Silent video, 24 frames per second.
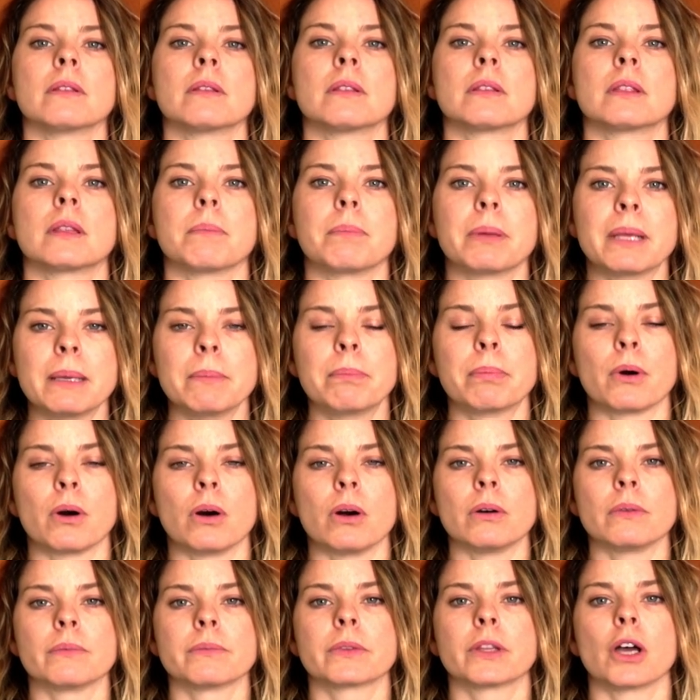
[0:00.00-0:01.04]
the
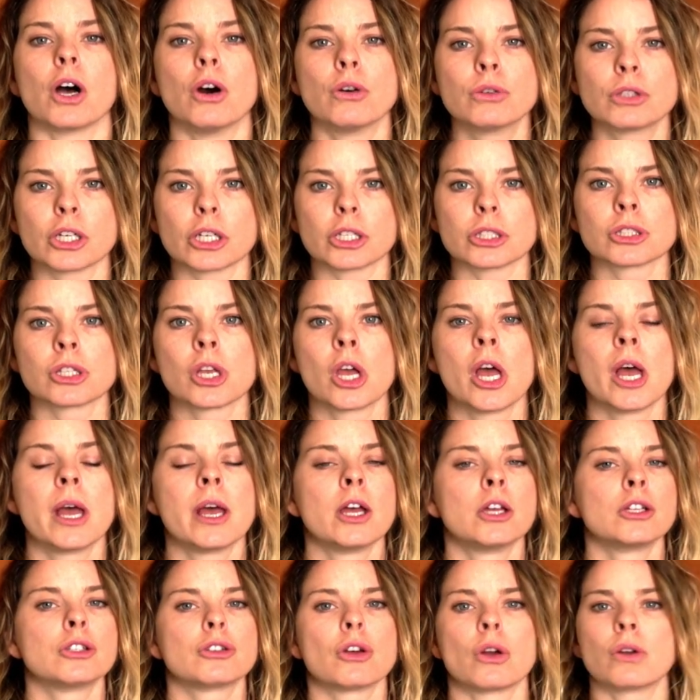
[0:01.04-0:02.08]
people, the owners,
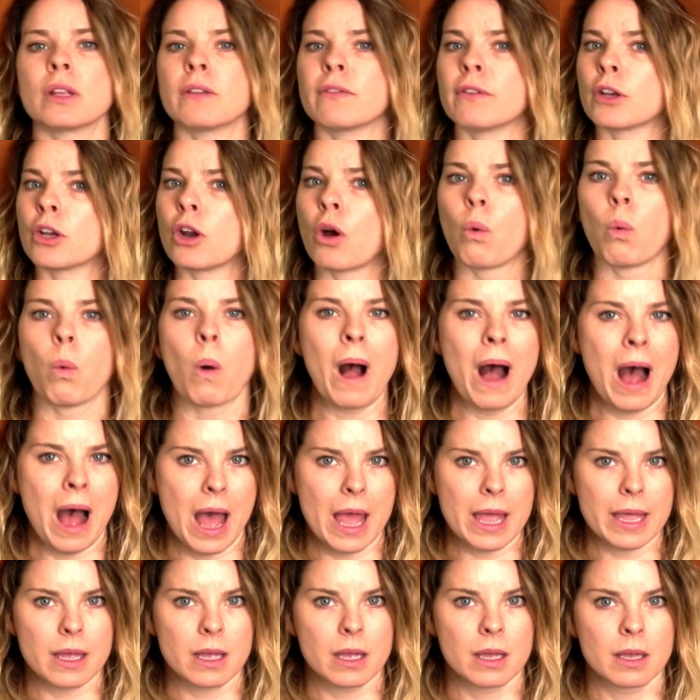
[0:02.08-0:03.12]
don't even know
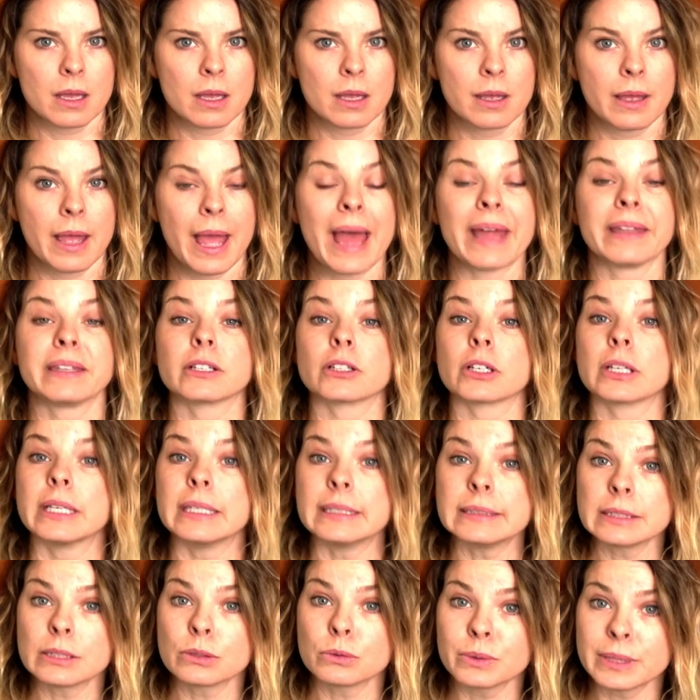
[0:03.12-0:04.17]
why. And there
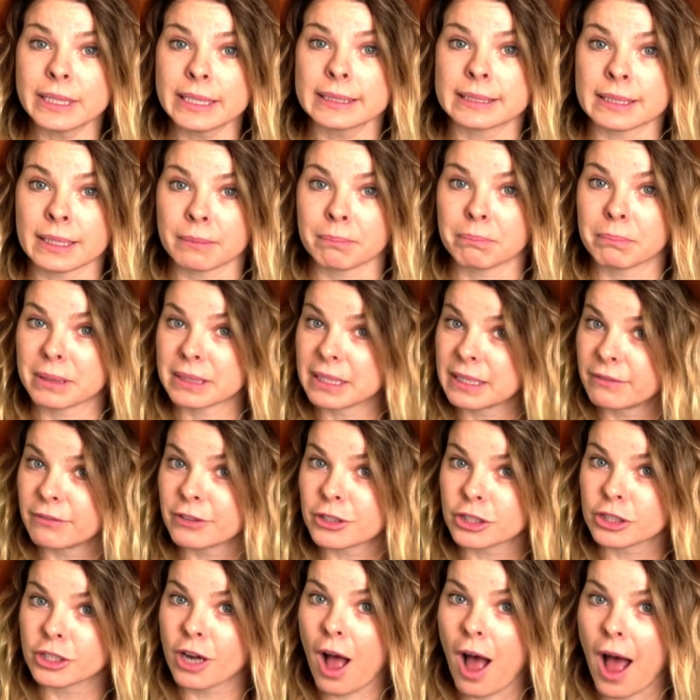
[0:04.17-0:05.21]
is a reason, believe it
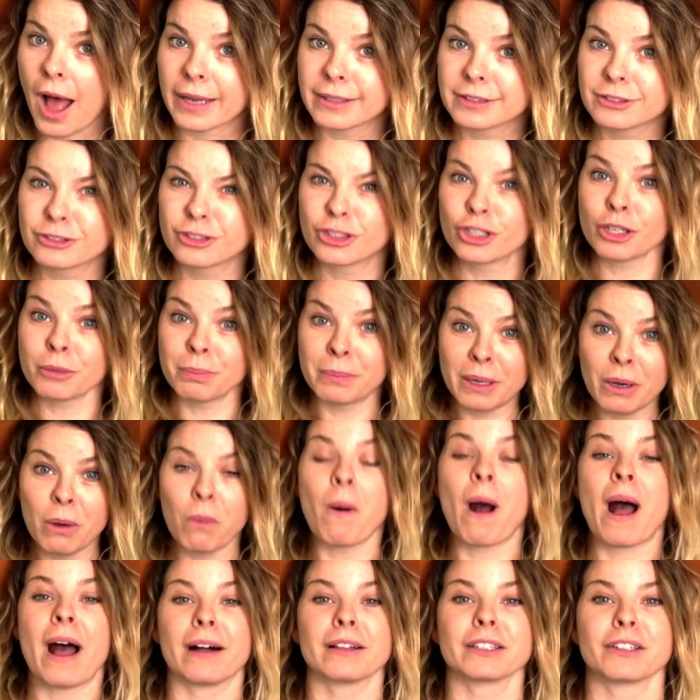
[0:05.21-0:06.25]
or not. It took me a
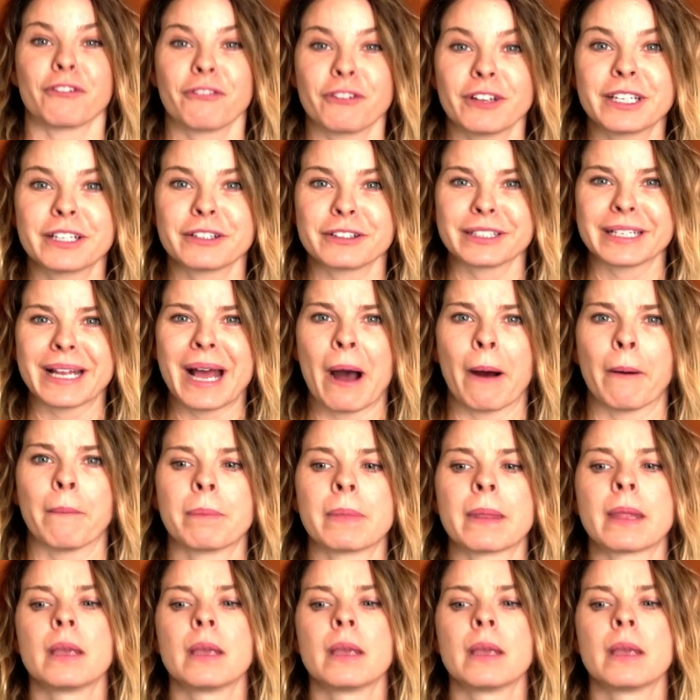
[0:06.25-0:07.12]
while to figure it out.